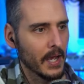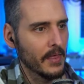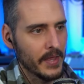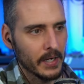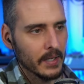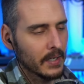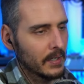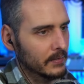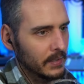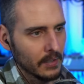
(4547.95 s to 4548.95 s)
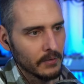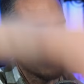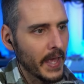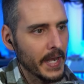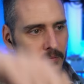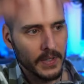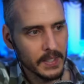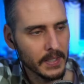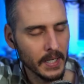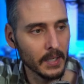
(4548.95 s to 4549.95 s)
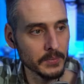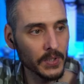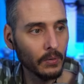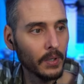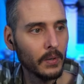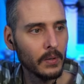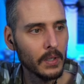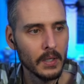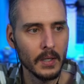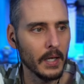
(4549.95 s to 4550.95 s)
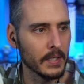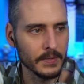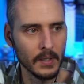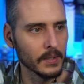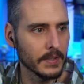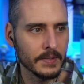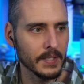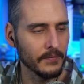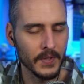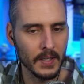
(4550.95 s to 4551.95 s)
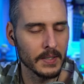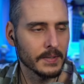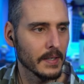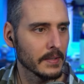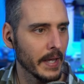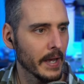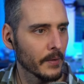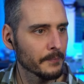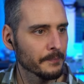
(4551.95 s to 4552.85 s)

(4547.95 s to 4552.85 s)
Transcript: They're gonna, you know, vet everything that comes through. And as long as it's safe, they're gonna send it down.